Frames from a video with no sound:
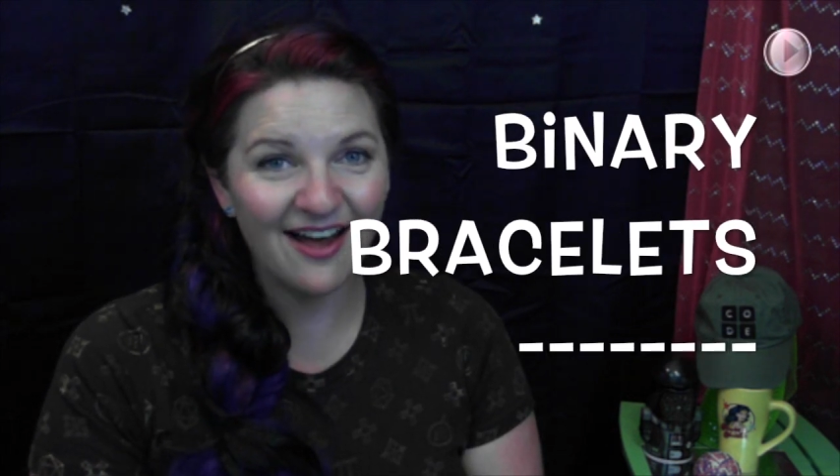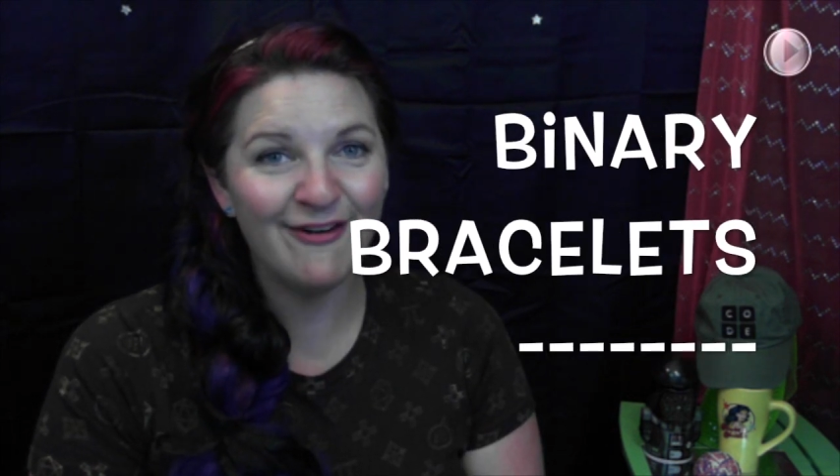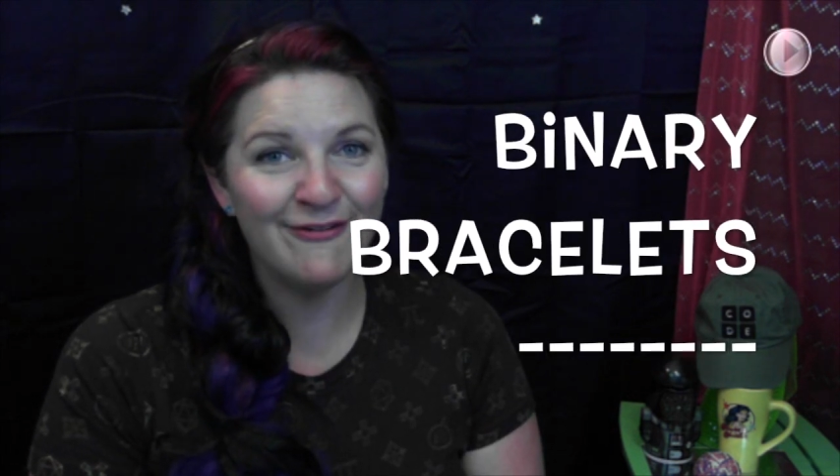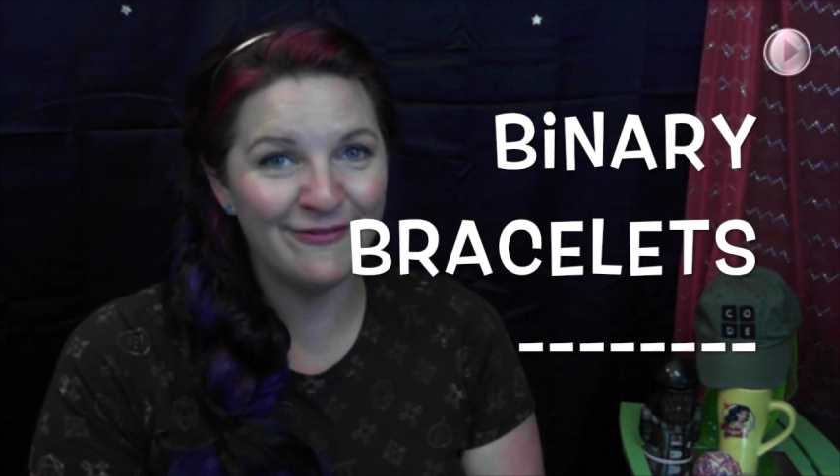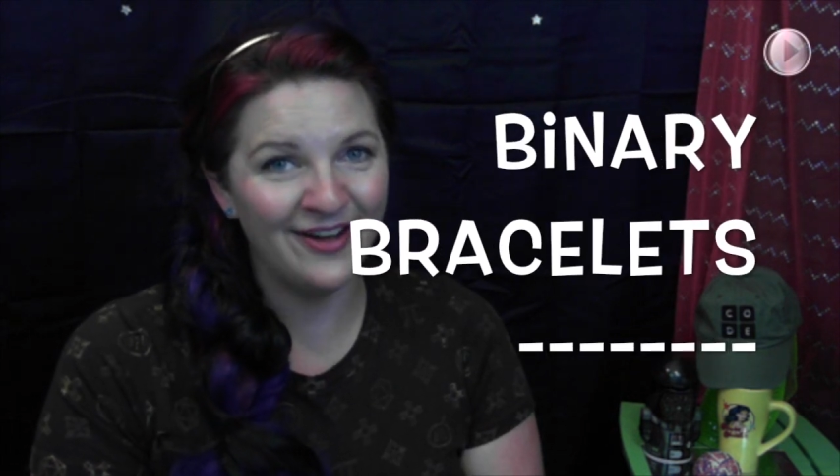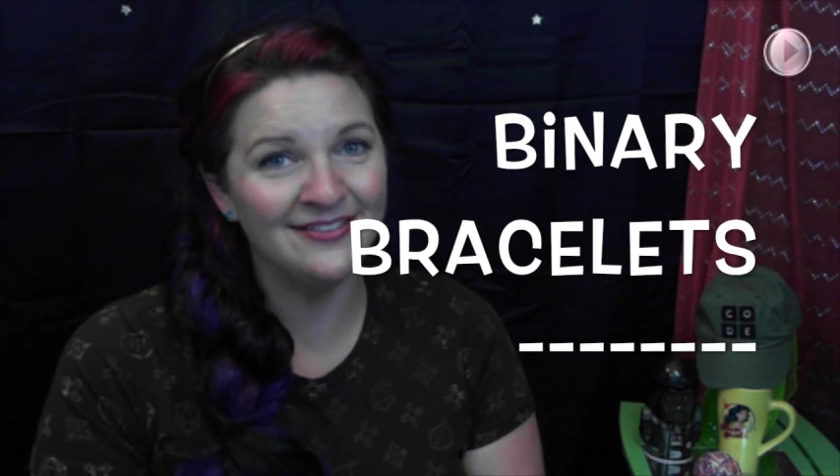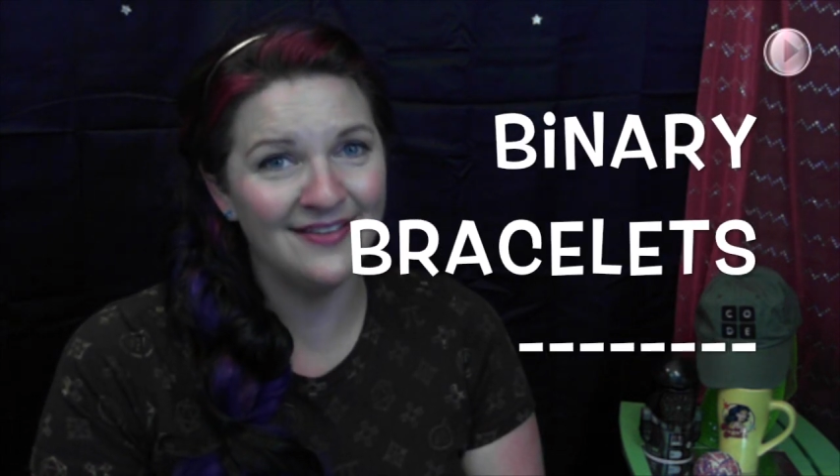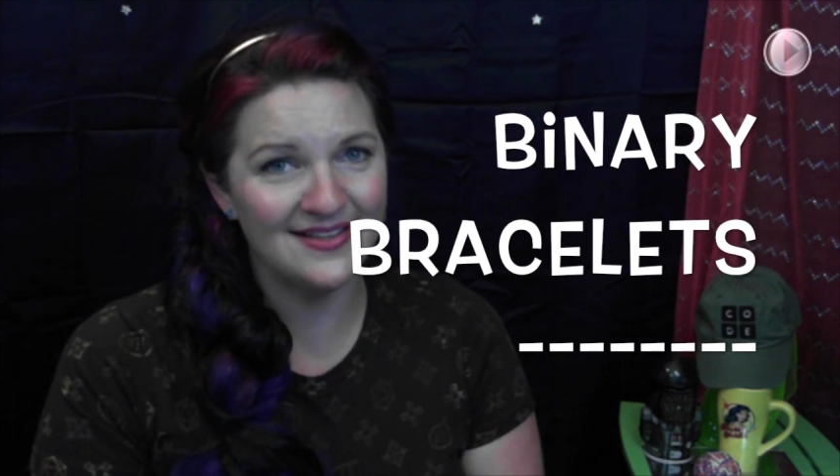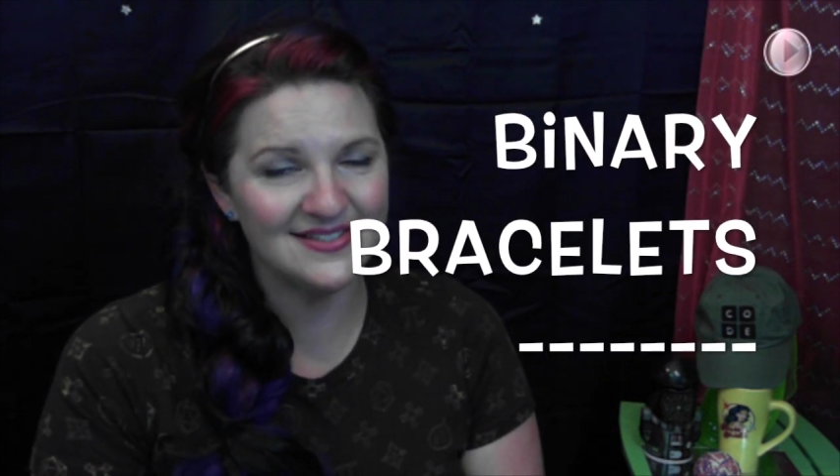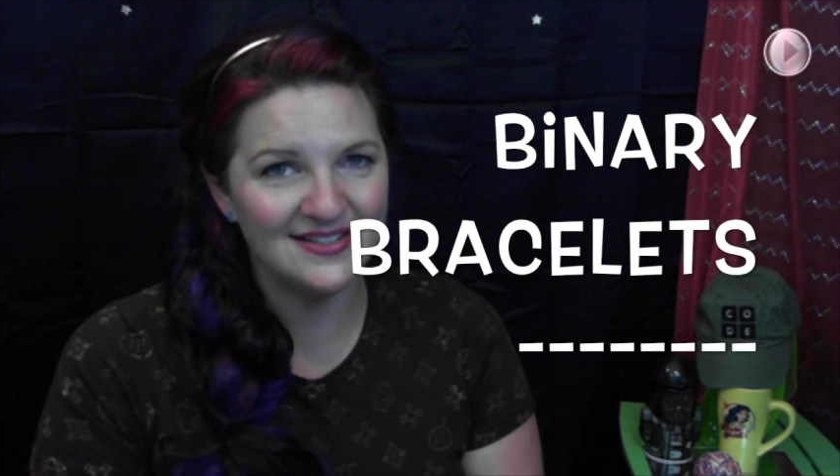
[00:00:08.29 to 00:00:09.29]
a fun
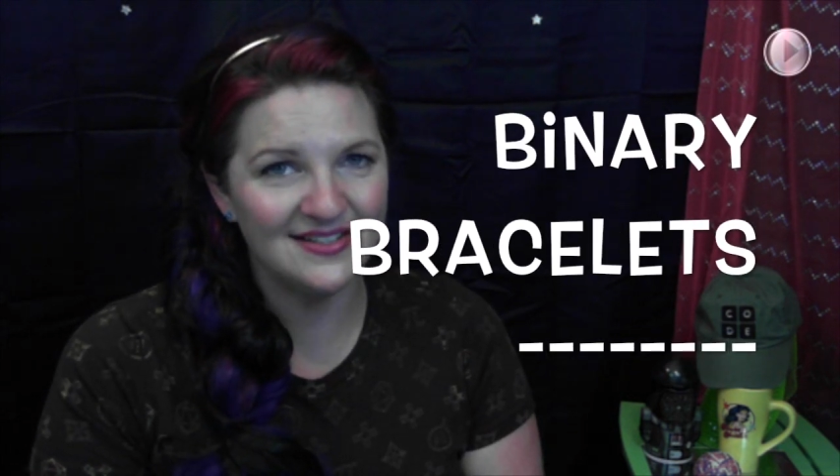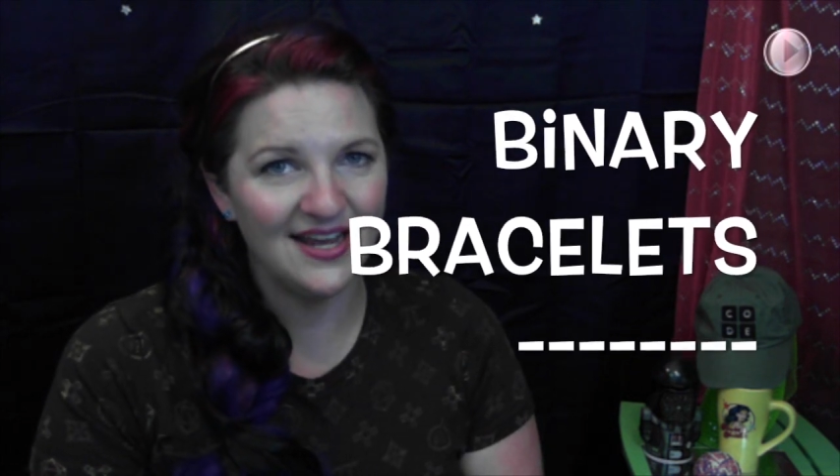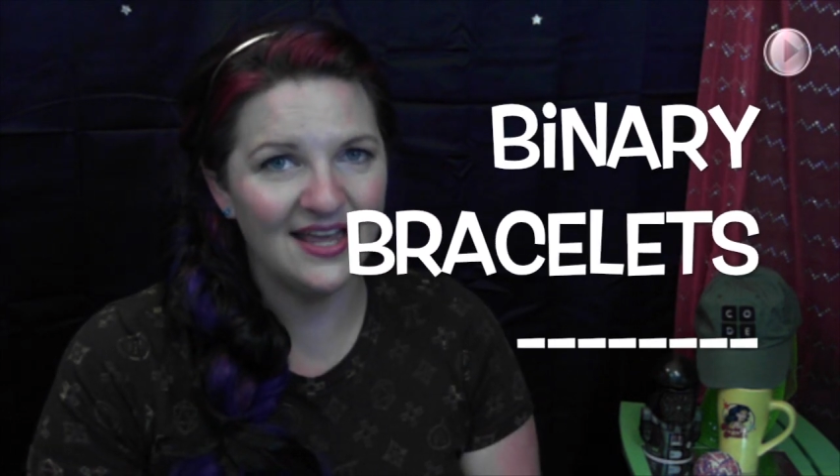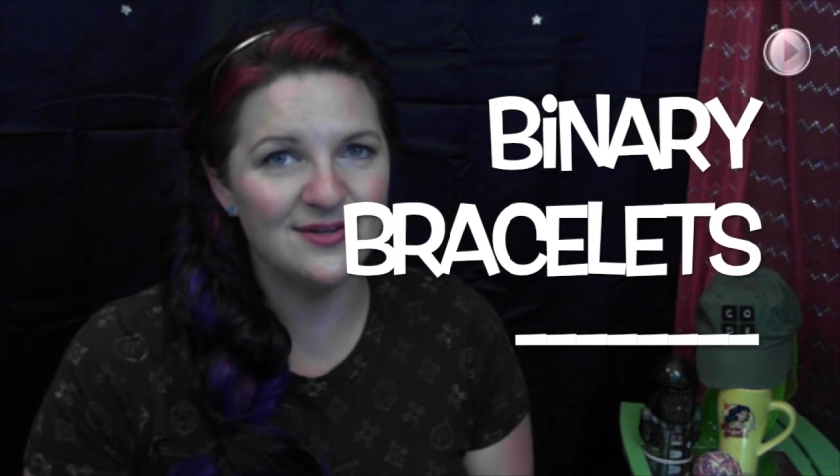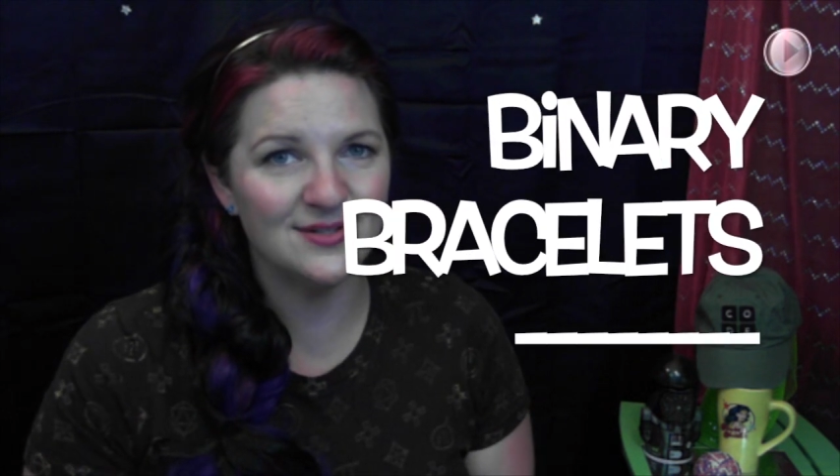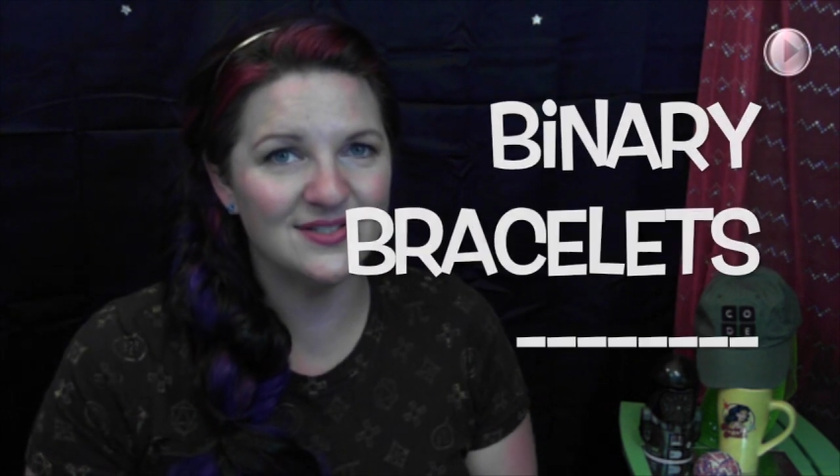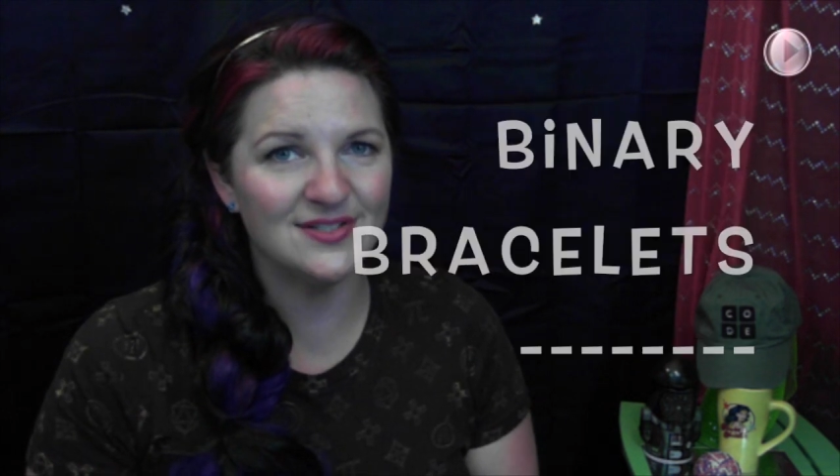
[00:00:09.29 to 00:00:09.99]
lesson and there's